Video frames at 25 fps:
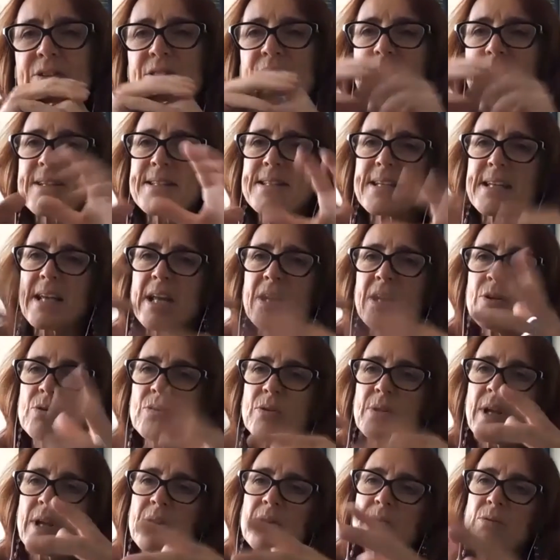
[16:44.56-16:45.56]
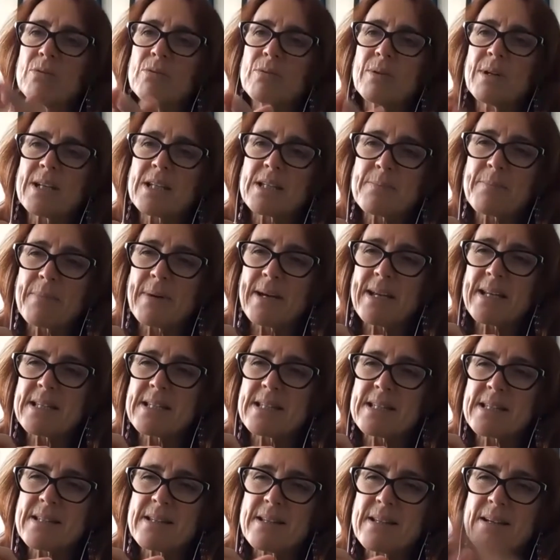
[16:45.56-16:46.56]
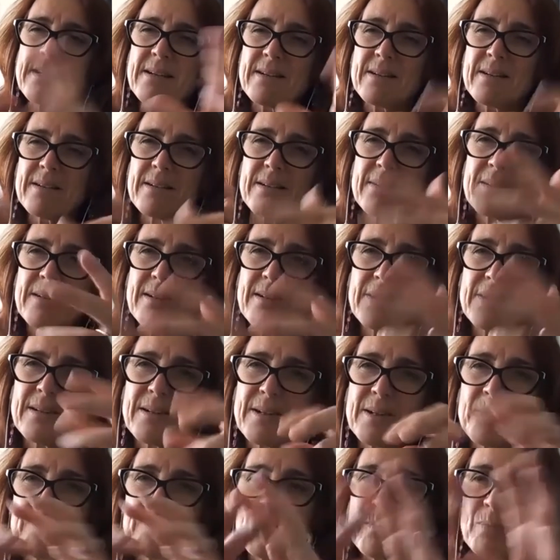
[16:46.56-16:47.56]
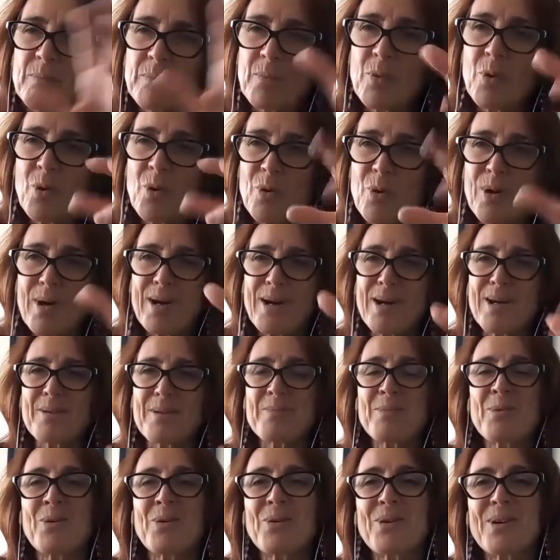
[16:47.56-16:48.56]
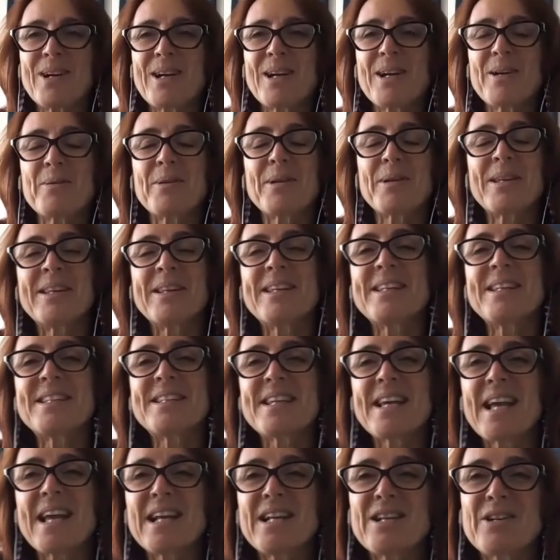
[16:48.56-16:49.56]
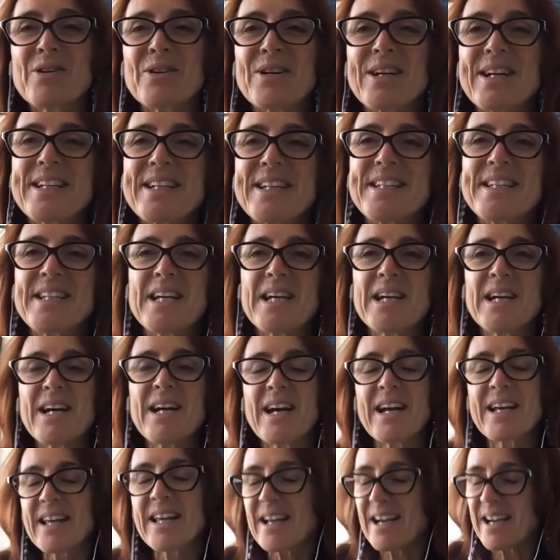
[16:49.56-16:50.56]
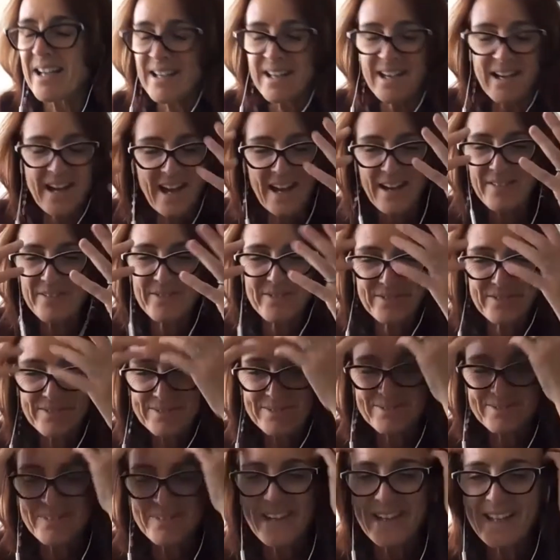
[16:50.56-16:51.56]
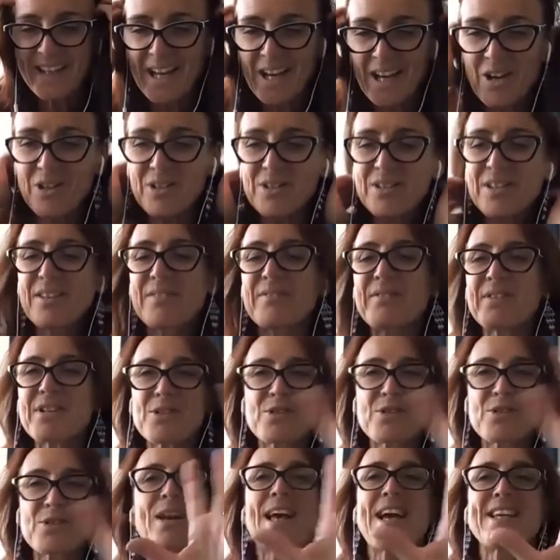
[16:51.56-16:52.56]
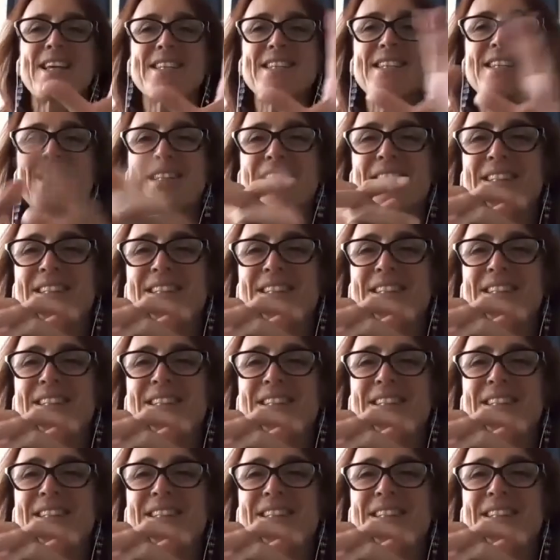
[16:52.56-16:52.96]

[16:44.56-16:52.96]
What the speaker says: Teresa. Can you express more in detail your idea? I cannot visualize it